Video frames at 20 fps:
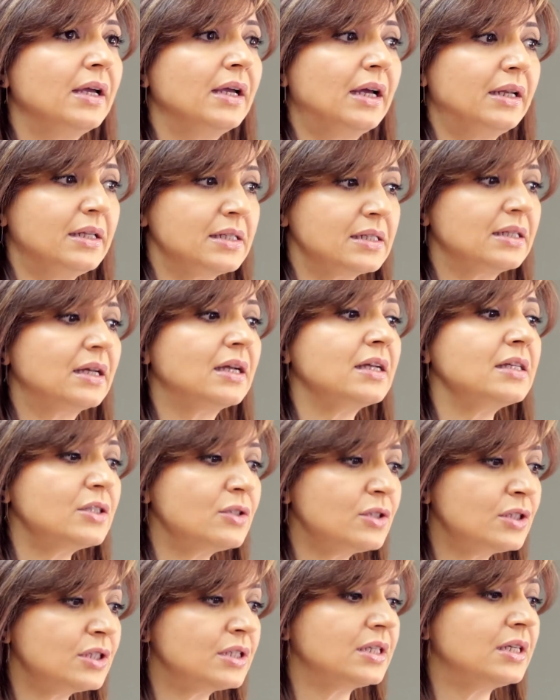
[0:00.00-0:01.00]
And it's nice
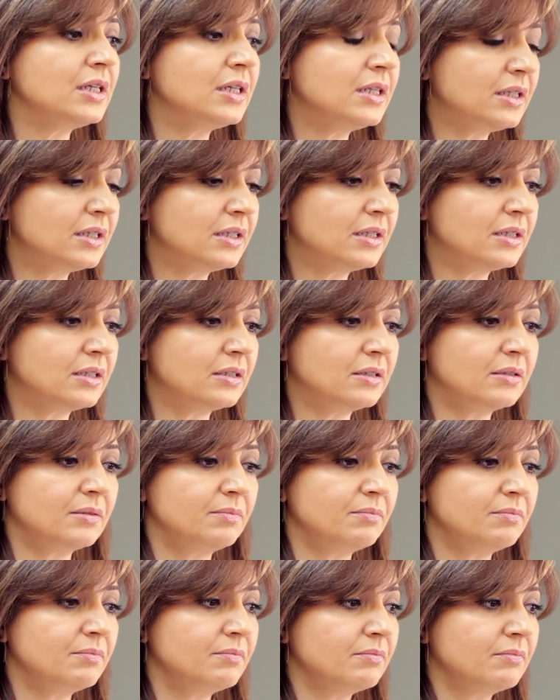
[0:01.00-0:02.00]
to see the
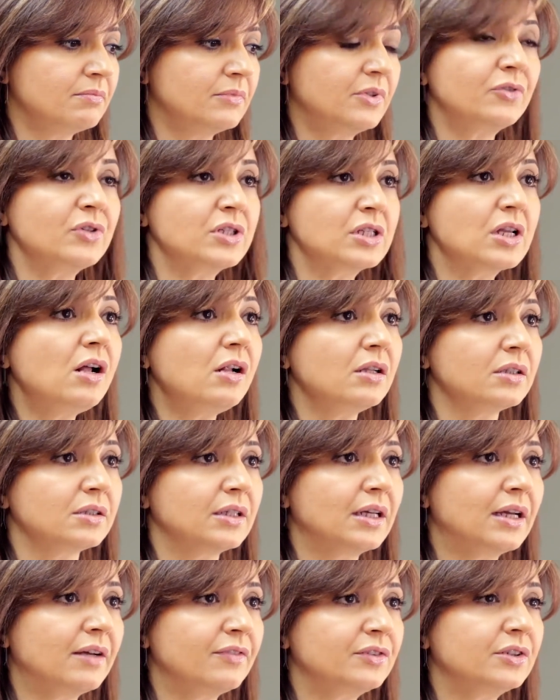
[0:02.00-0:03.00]
result
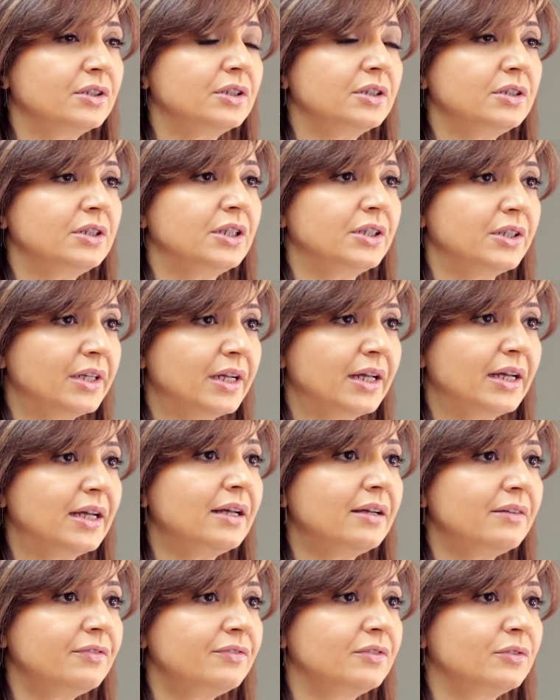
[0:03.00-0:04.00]
after a year and a
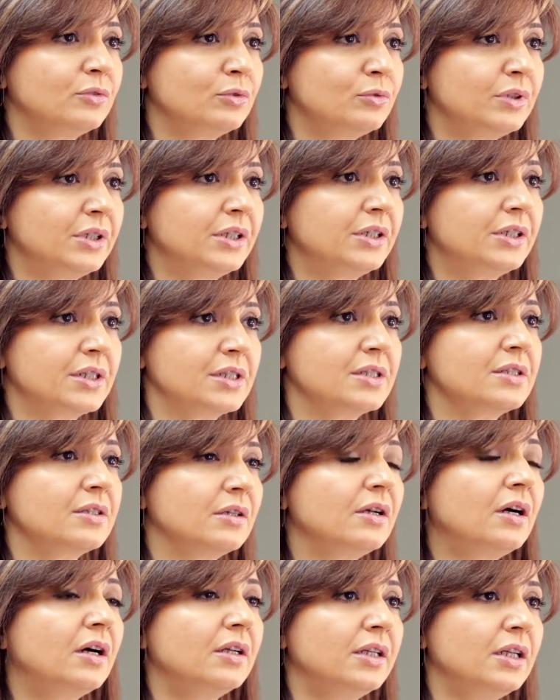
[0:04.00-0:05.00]
half, 2 years,
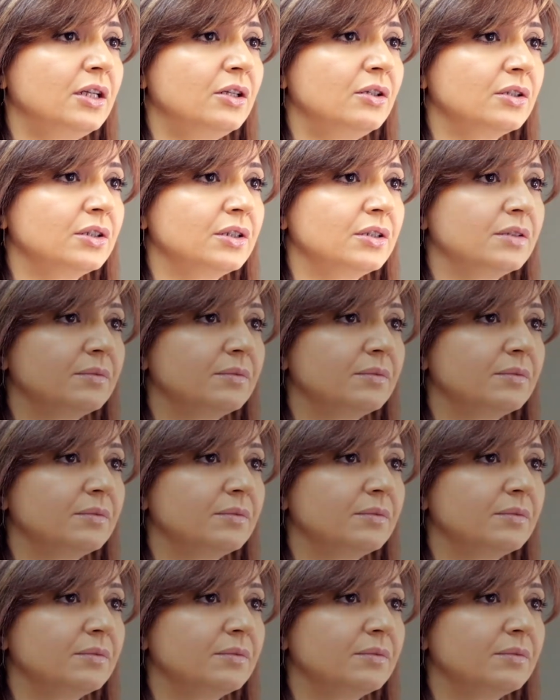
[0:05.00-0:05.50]
how they look.